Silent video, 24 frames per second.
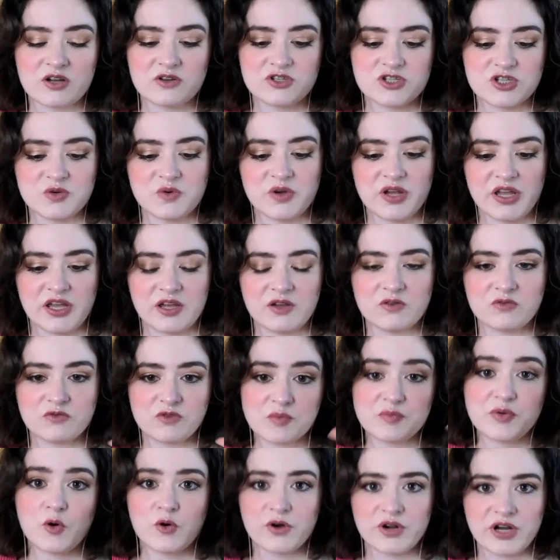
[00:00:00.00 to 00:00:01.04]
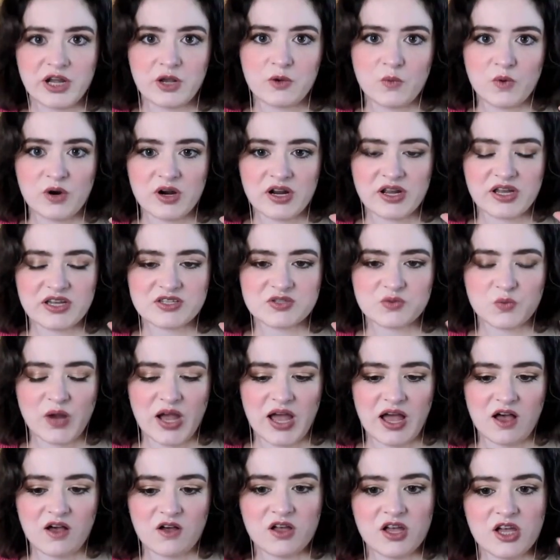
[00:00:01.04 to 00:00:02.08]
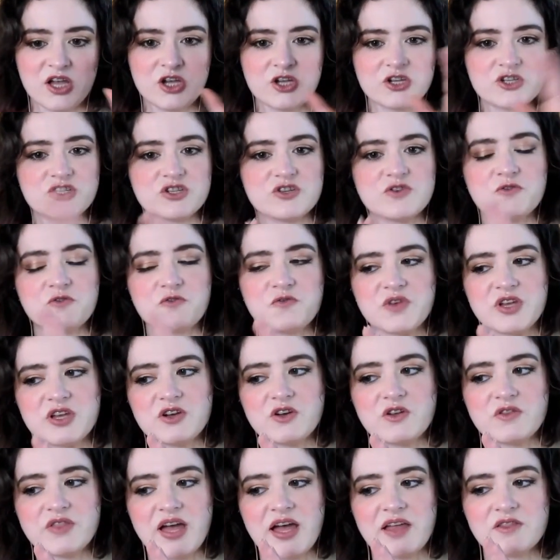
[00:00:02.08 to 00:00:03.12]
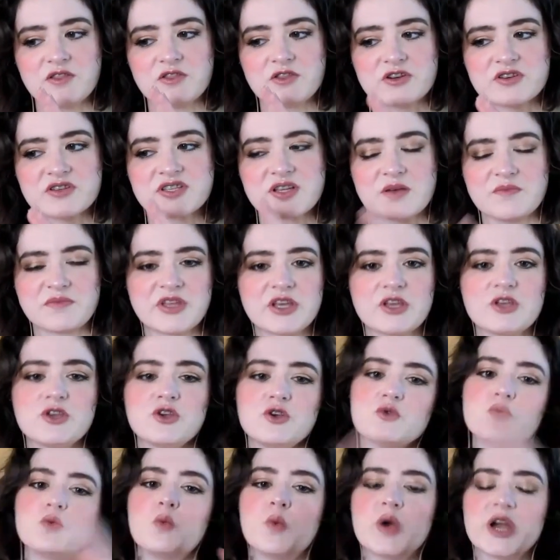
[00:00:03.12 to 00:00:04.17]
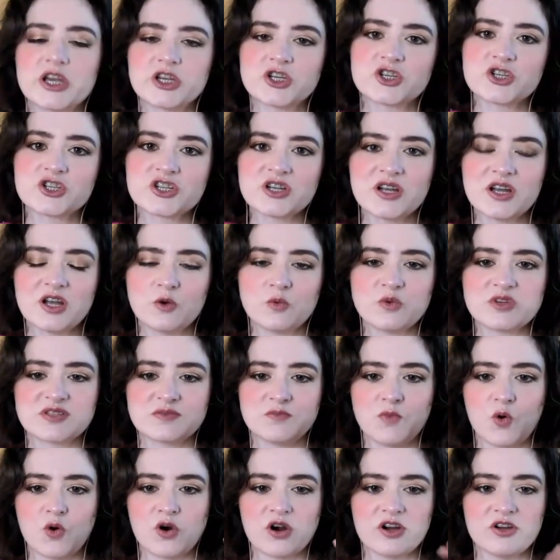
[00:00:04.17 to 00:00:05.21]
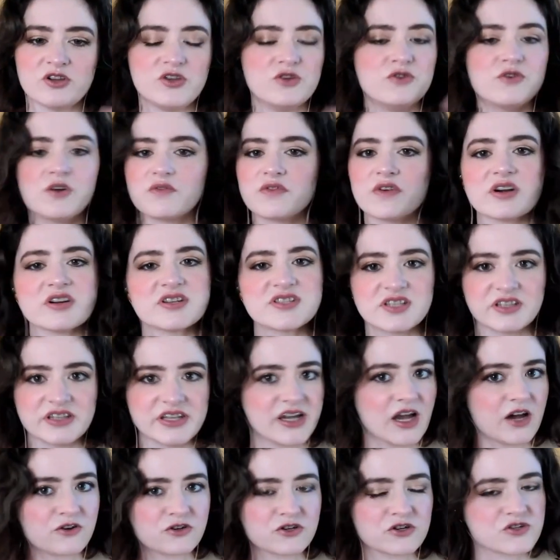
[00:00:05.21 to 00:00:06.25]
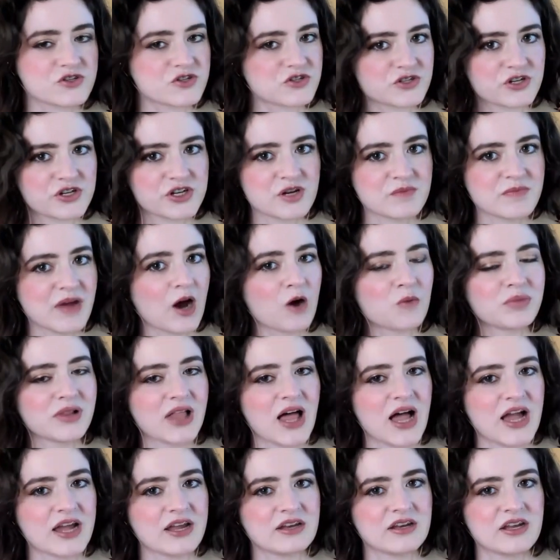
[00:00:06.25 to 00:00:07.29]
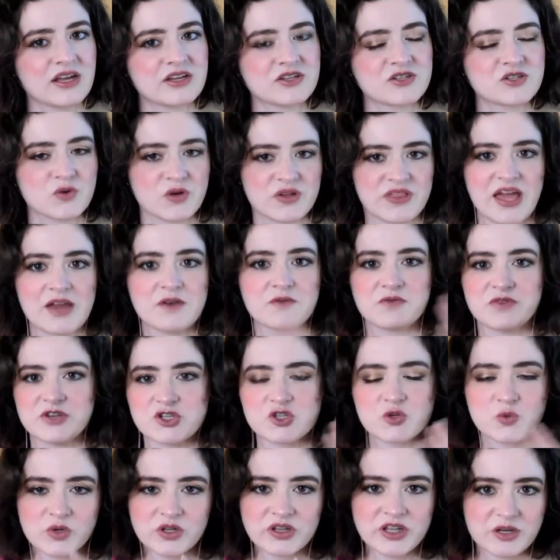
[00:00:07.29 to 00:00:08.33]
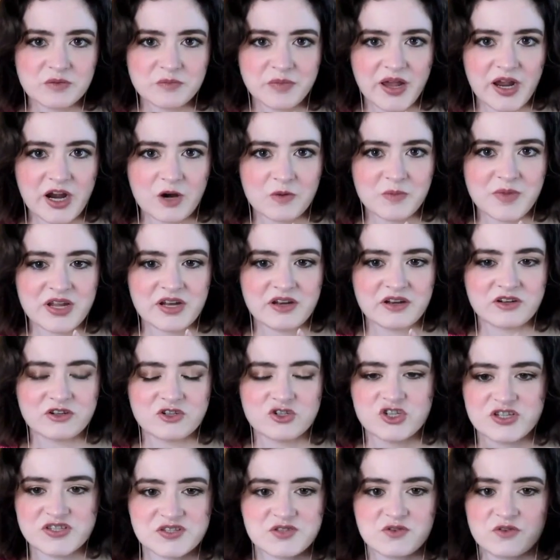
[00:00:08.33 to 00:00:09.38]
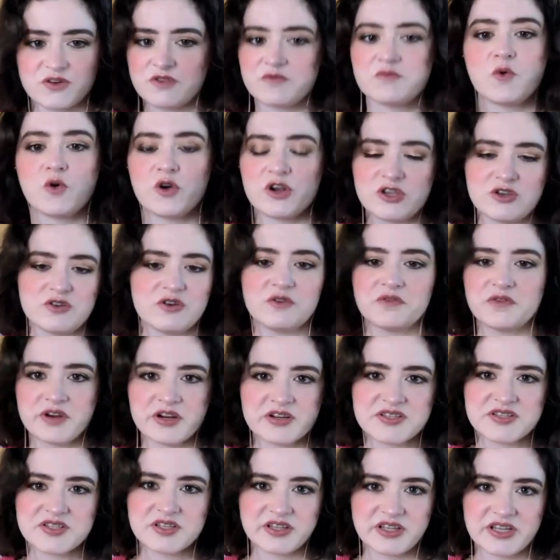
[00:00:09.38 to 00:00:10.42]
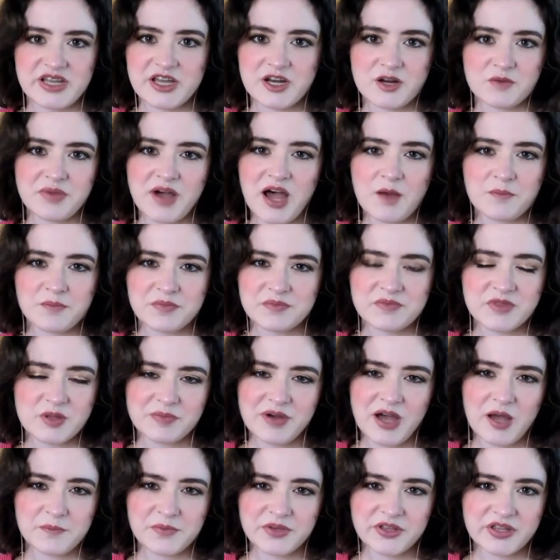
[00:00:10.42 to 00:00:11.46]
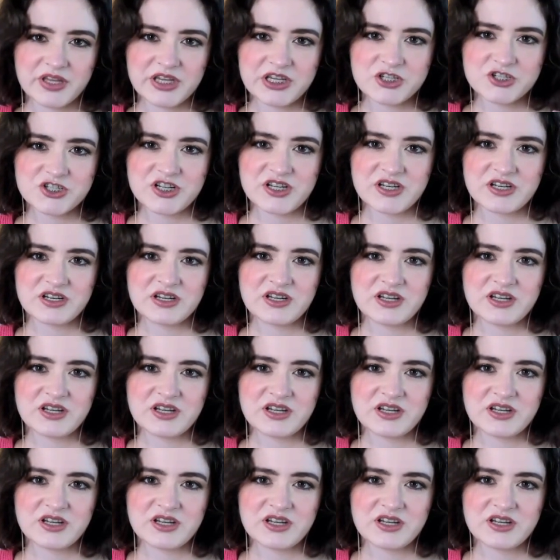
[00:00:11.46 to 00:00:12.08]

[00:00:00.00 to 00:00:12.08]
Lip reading: doing reporting work as well, do you feel that there's something you wish was more universally understood about blindness or that visual impairment, just sort of more universally in the population?